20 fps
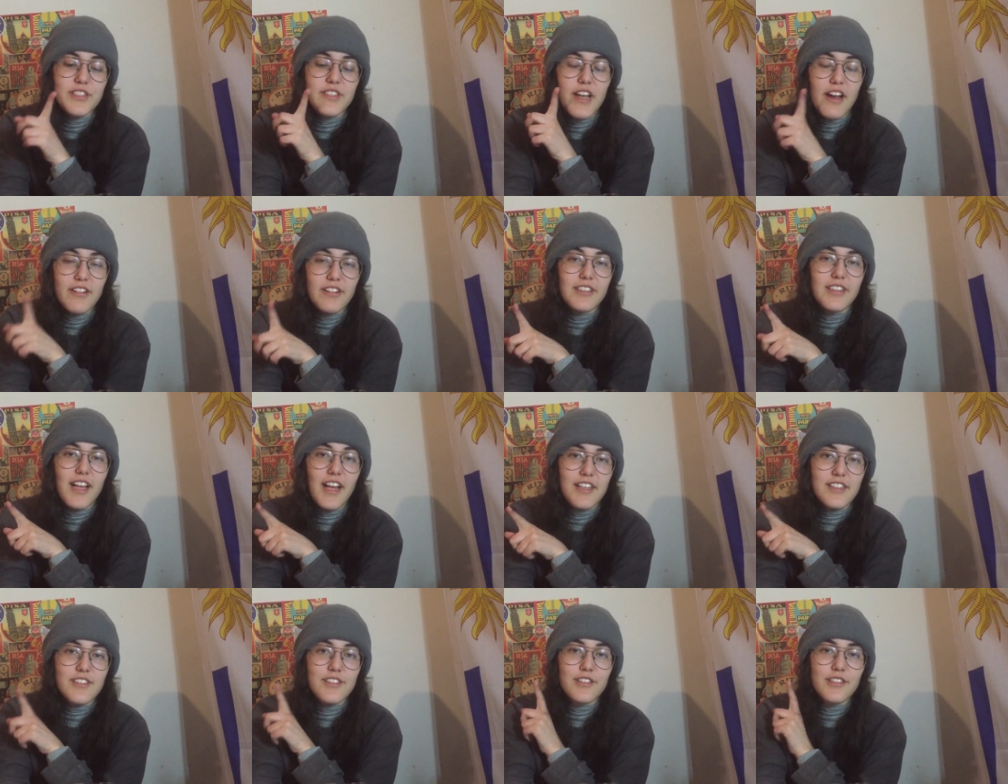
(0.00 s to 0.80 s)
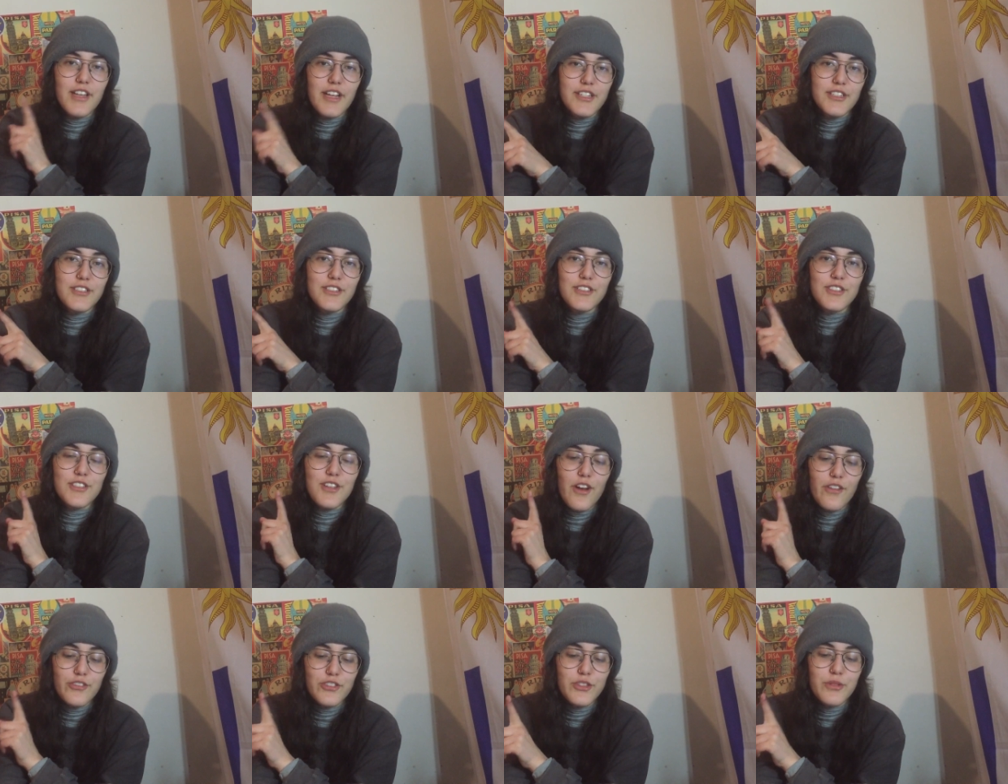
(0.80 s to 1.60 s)
Sara Lance on Legends
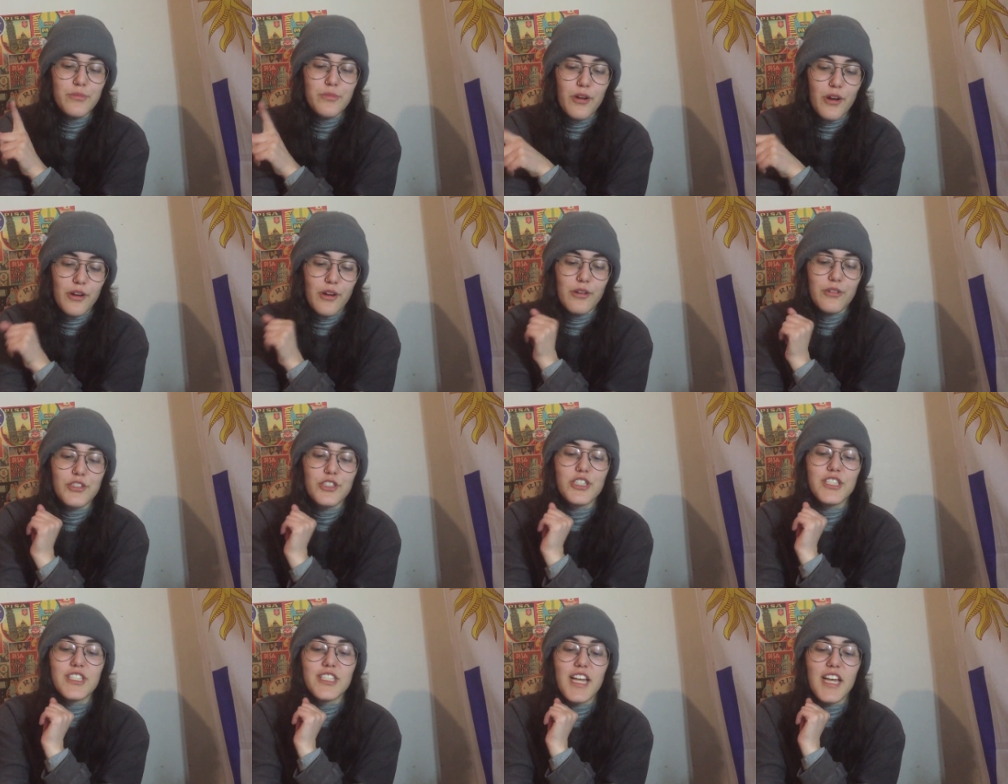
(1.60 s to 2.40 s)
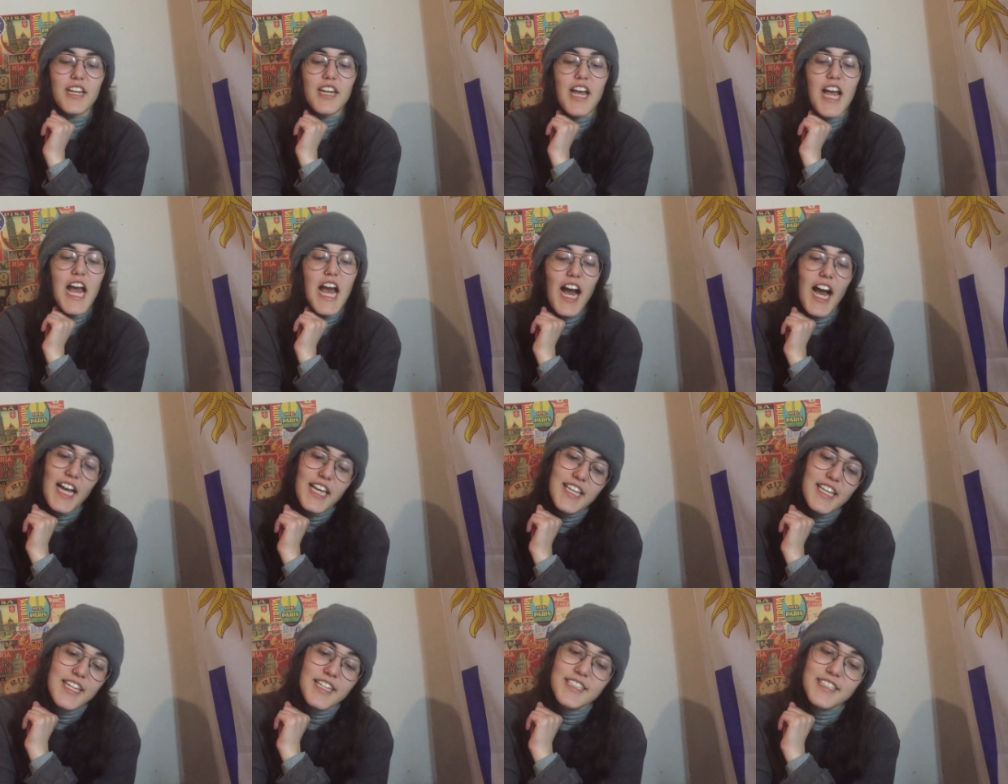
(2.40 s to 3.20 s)
of Tomorrow. She said,
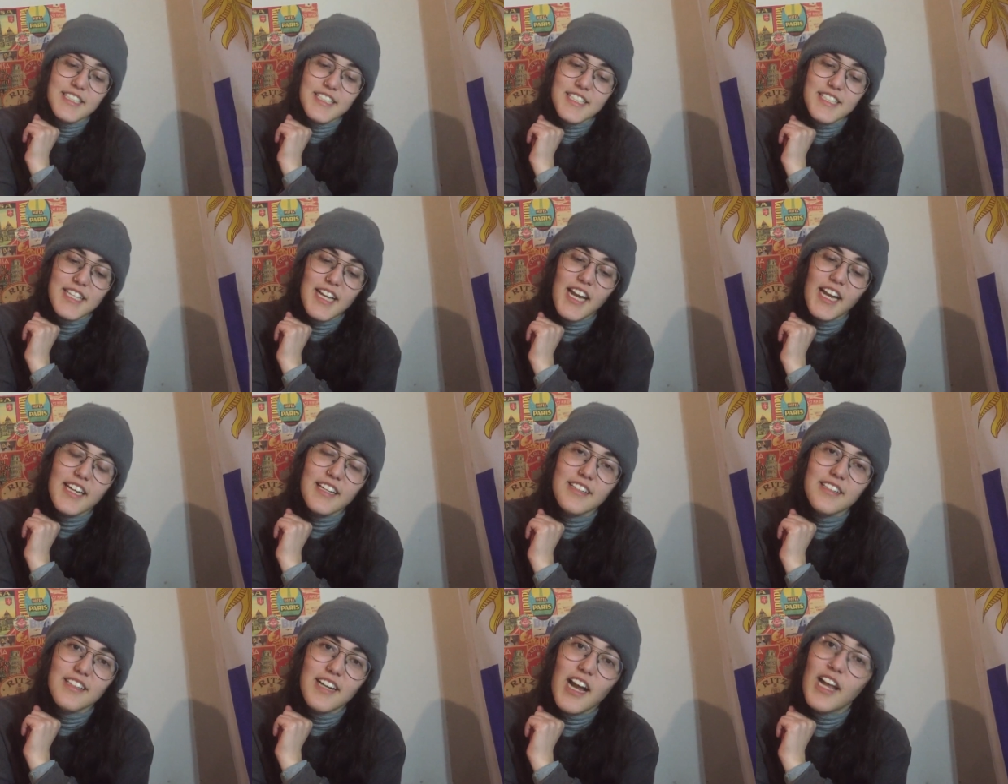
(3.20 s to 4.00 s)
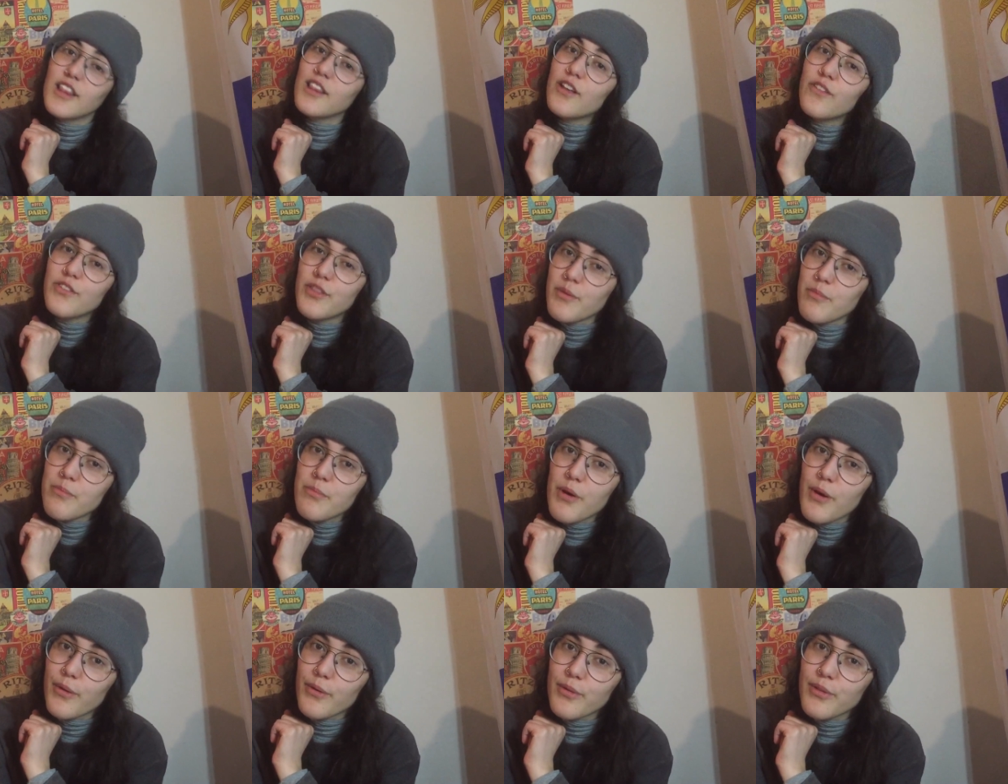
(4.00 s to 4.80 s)
I can't decide. I love them
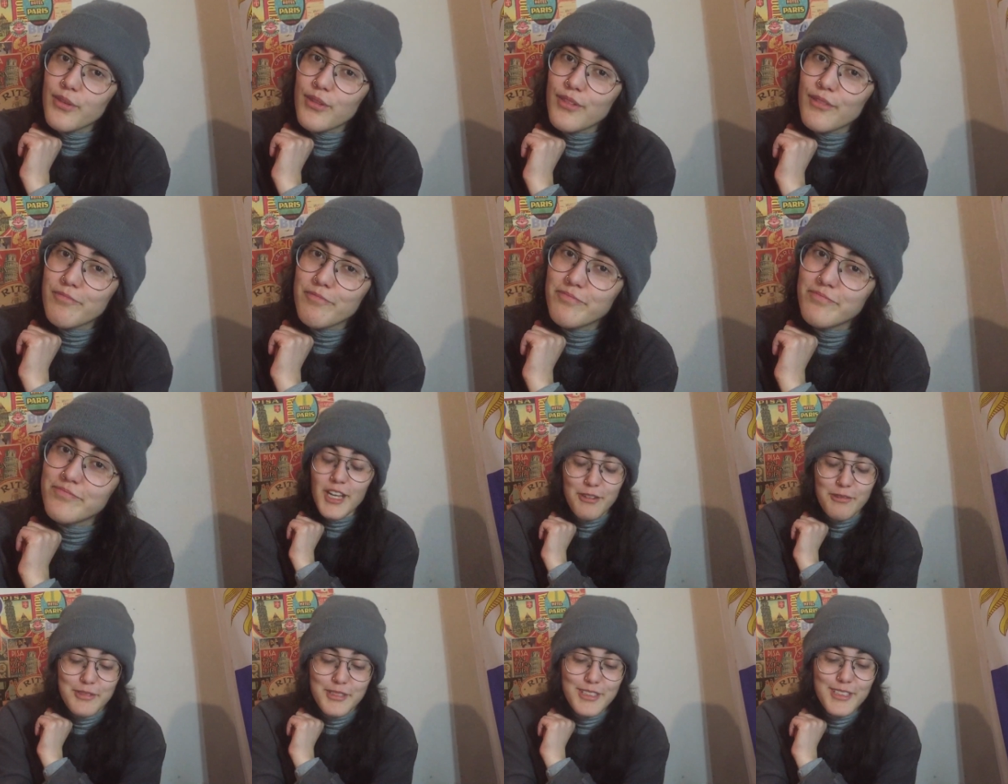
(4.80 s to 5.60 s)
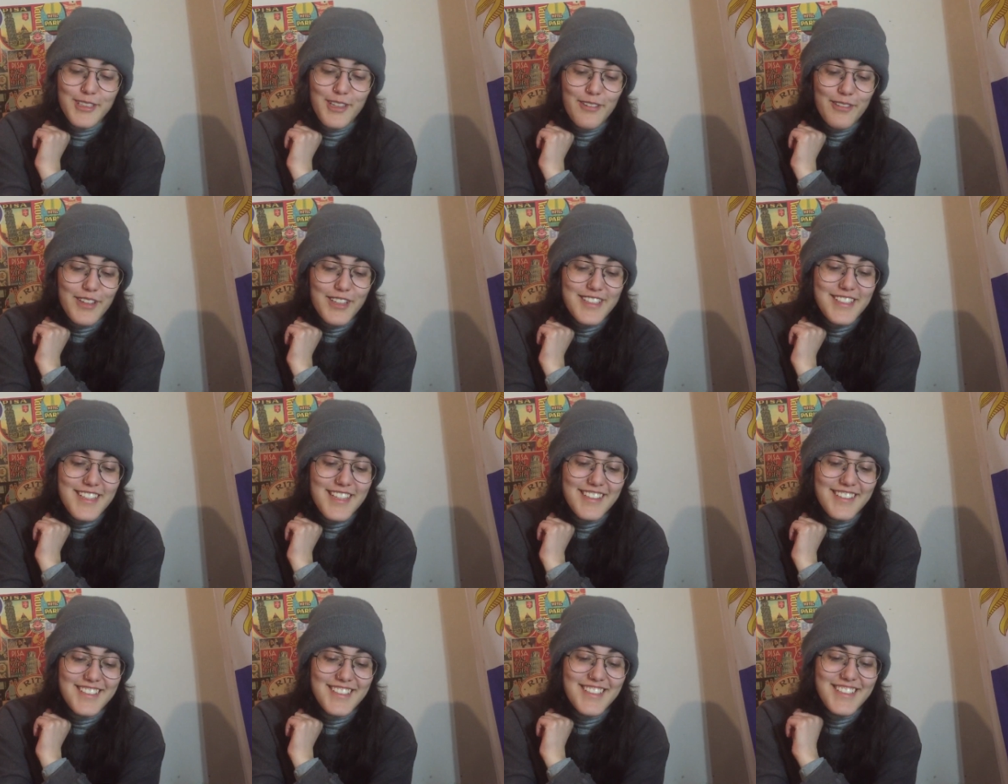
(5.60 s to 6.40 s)
both. And I really love that
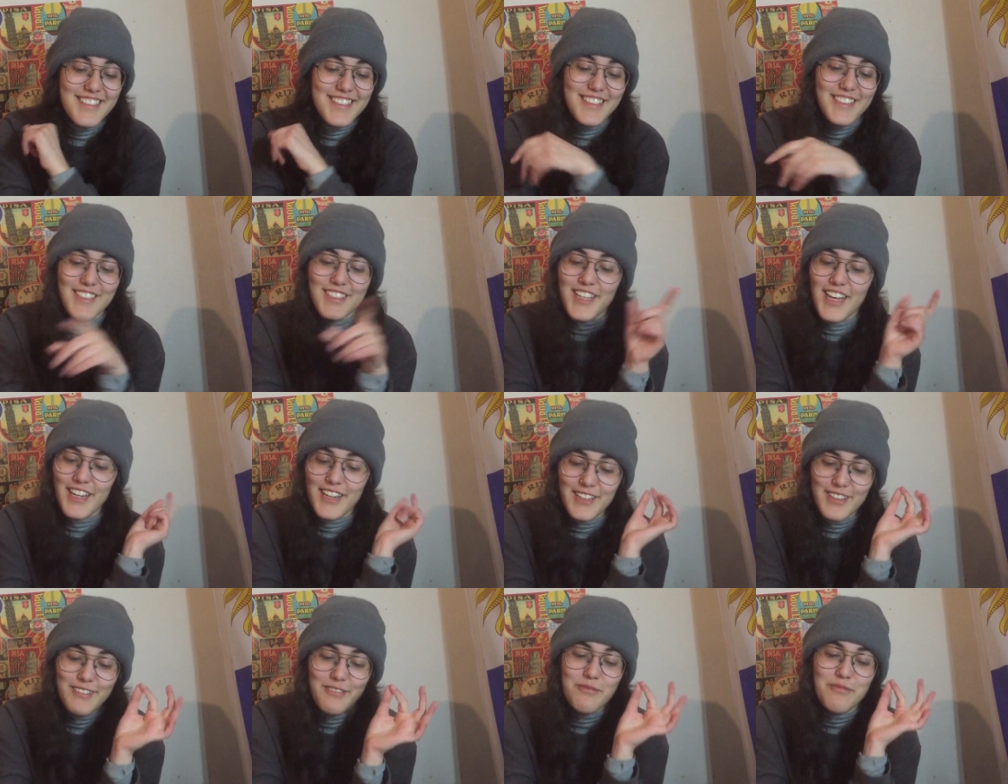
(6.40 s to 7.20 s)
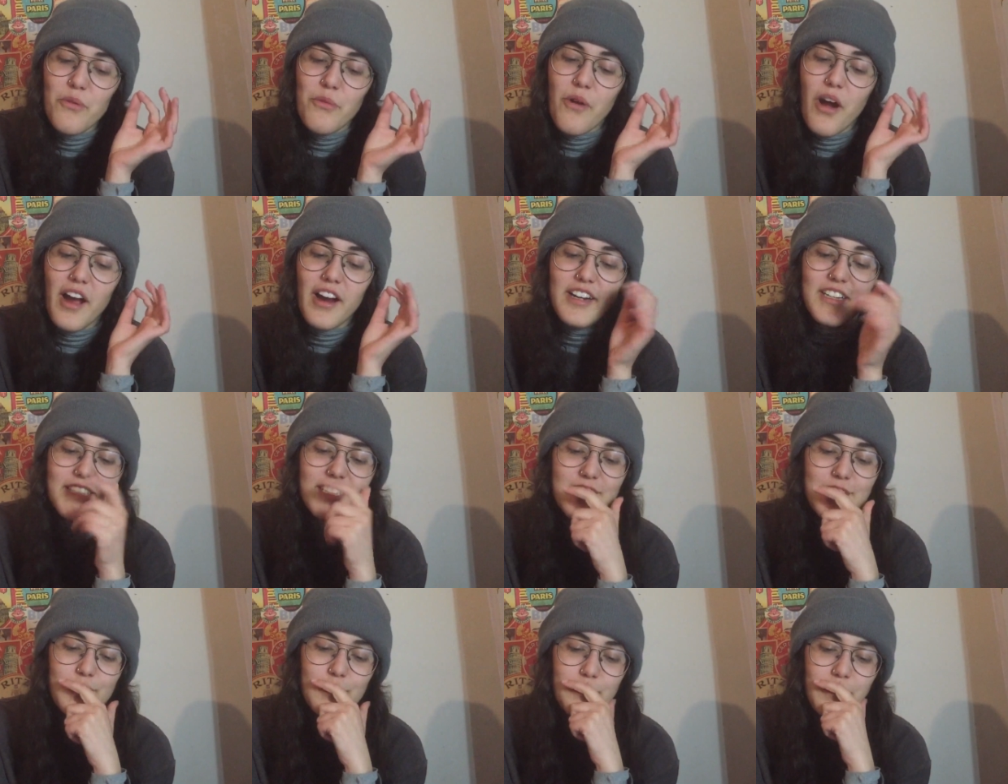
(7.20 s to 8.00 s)
sentence. It's kind of wired
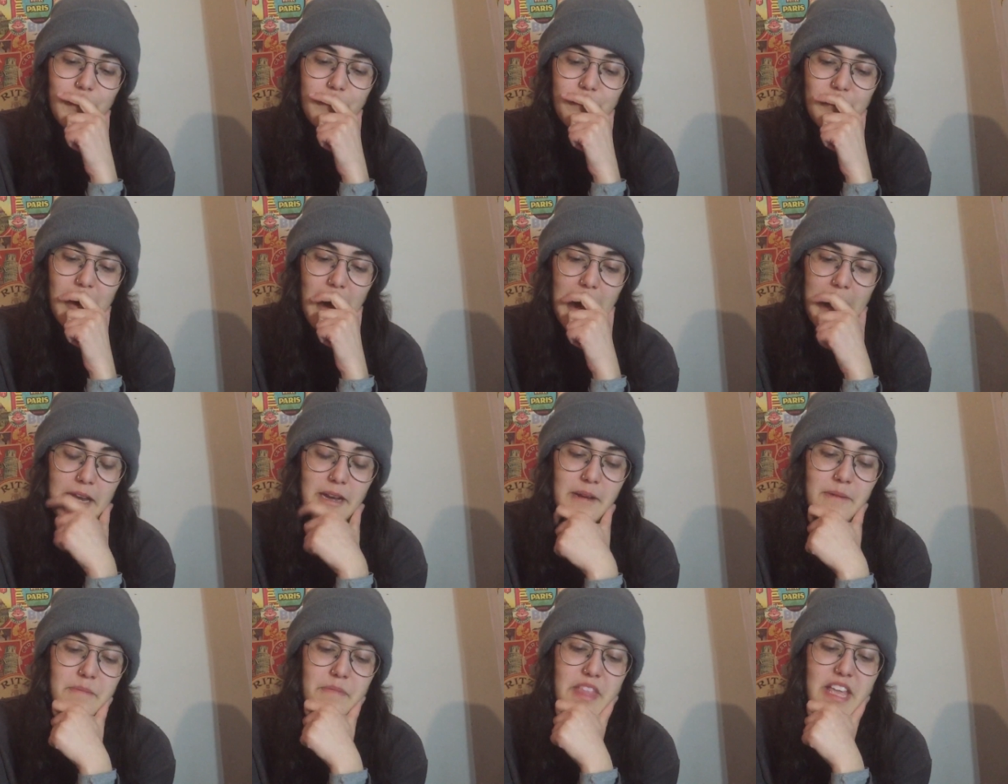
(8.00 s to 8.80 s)
into my brain.